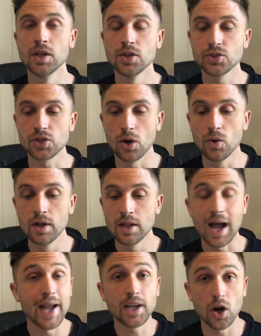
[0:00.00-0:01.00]
So
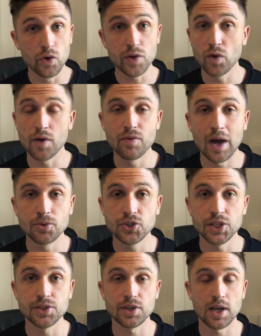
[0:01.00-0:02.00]
I currently run
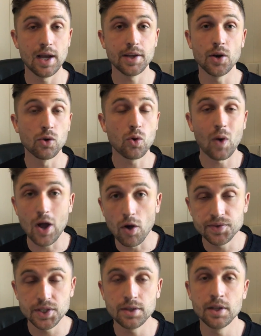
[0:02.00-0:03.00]
vouchers, quite
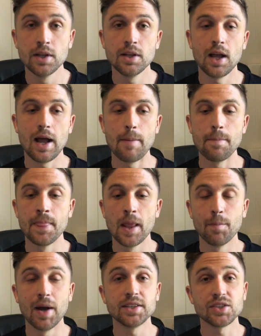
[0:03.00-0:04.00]
often,
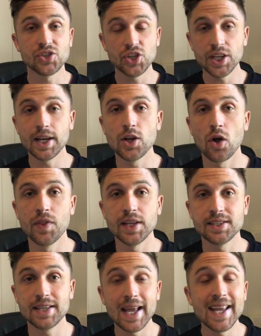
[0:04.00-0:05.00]
but certainly on
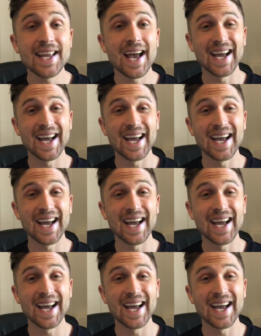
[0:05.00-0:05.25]
this day,